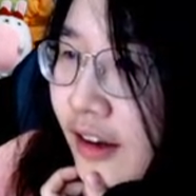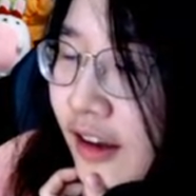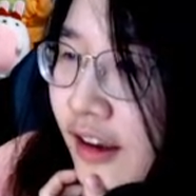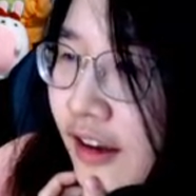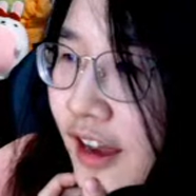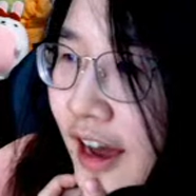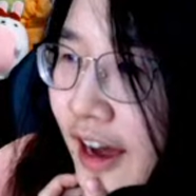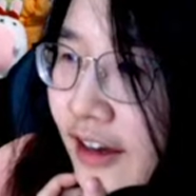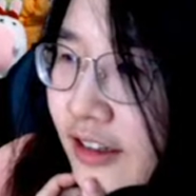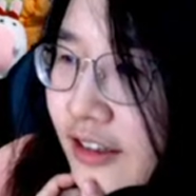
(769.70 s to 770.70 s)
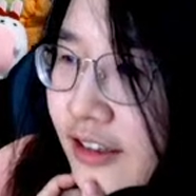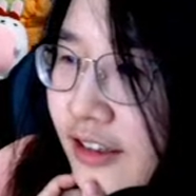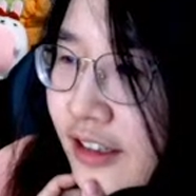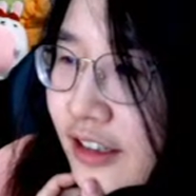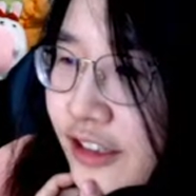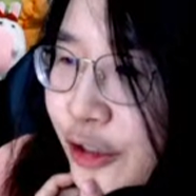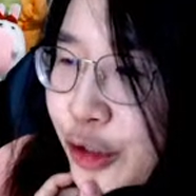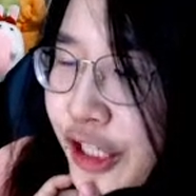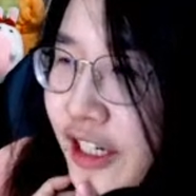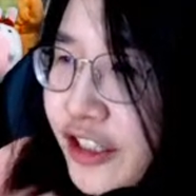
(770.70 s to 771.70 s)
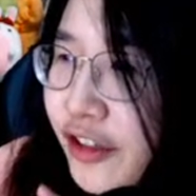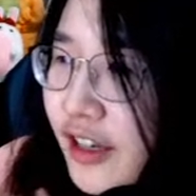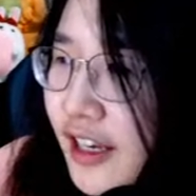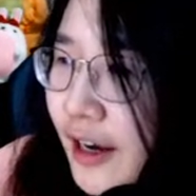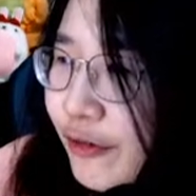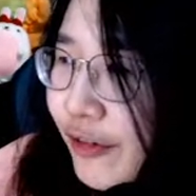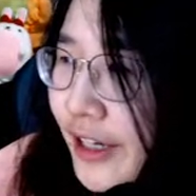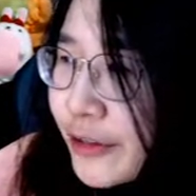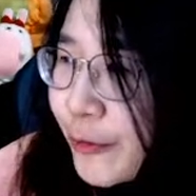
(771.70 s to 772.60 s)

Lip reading: Yeah. So she doesn't need a face right